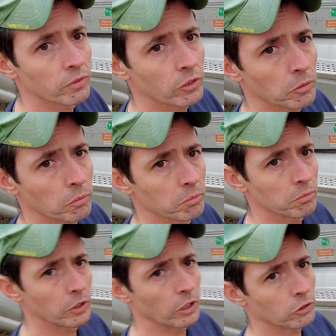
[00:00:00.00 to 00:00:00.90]
some,
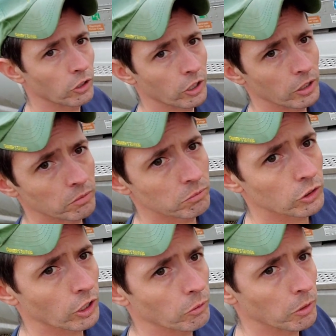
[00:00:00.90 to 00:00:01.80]
you know, sturdy
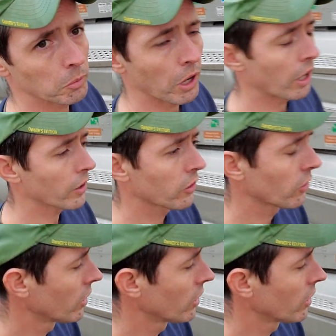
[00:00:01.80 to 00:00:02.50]
sturdy wood blocks